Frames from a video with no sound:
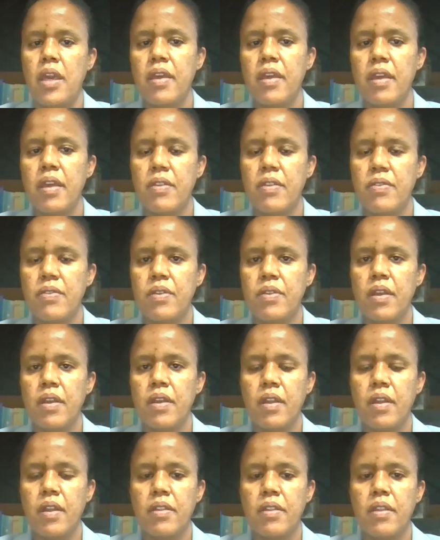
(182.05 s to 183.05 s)
is
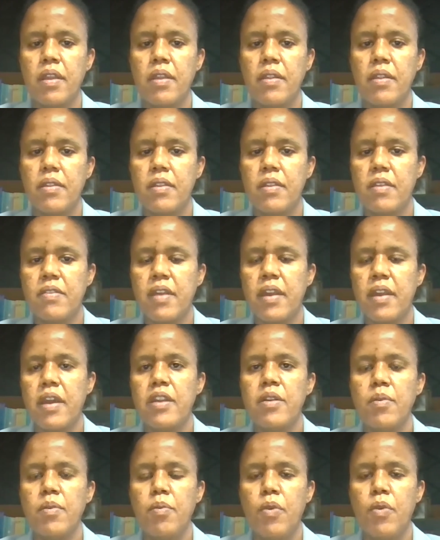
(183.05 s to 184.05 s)
the
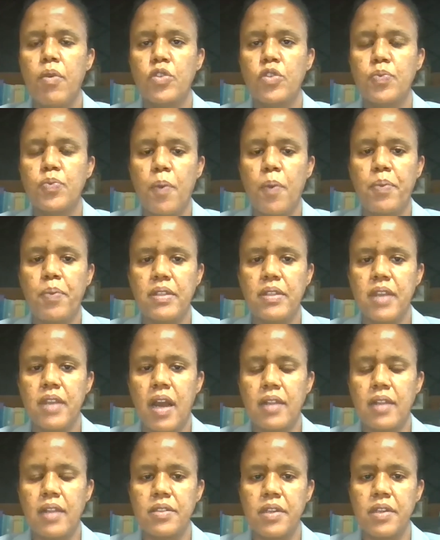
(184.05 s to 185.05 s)
second most populous
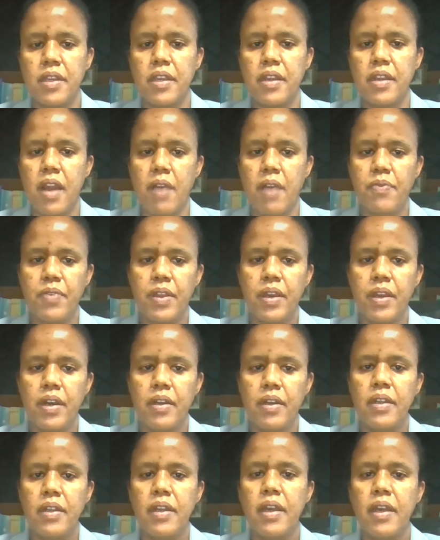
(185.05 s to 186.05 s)
country in Africa
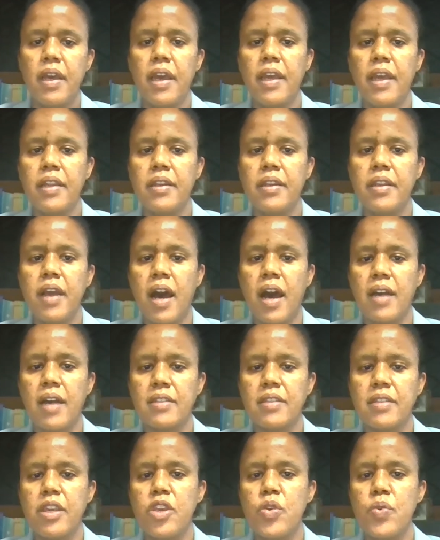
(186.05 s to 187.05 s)
and
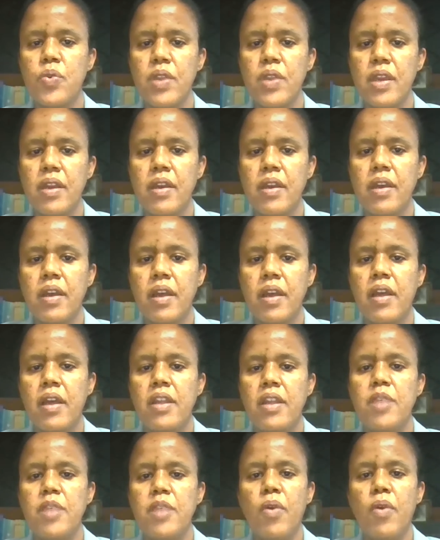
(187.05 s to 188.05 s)
has a unique
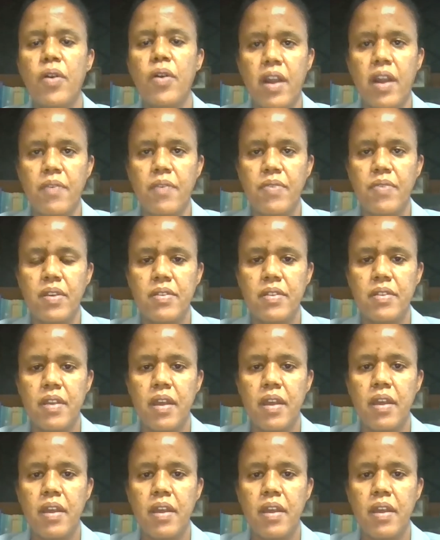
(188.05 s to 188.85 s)
demographics.